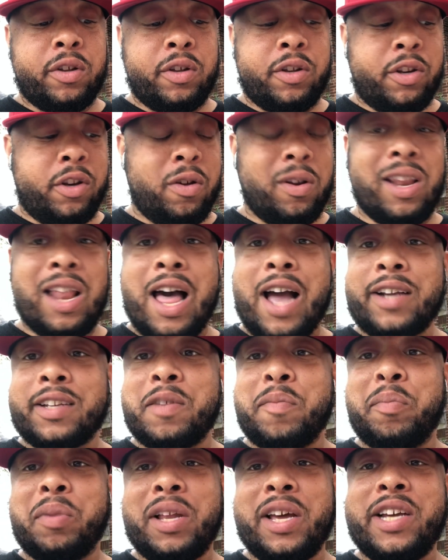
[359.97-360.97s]
locked
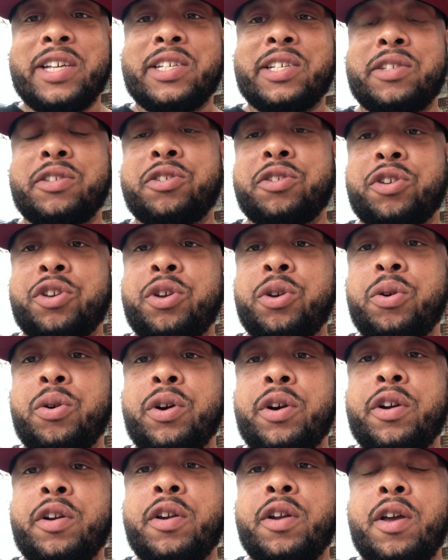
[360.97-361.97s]
in place and
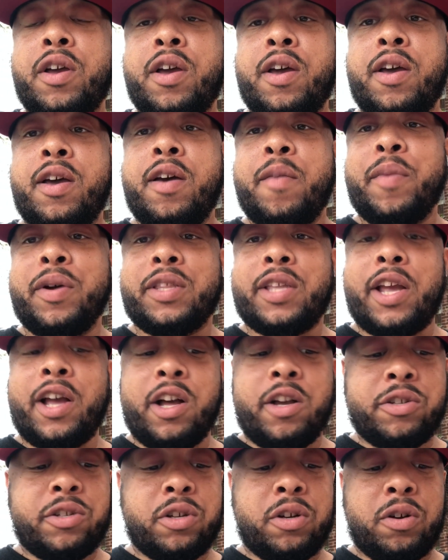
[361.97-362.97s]
secured, but they
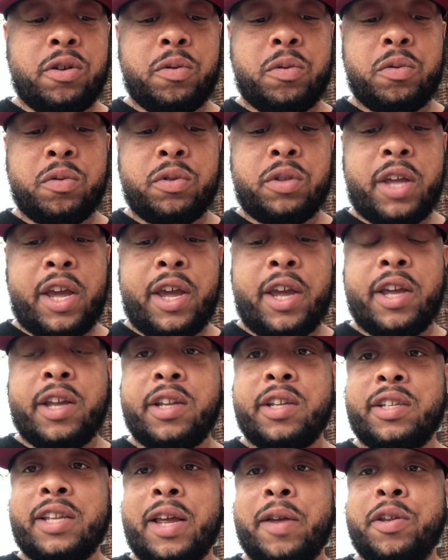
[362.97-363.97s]
also they
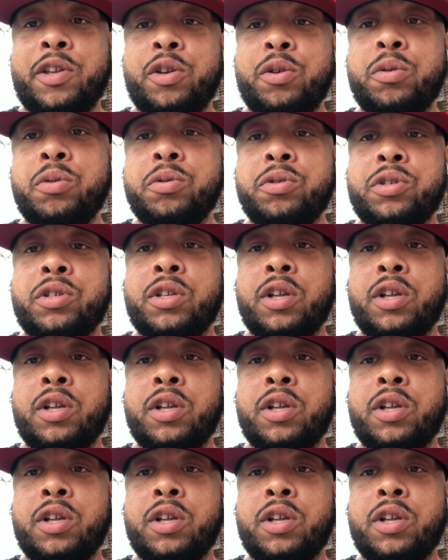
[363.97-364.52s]
used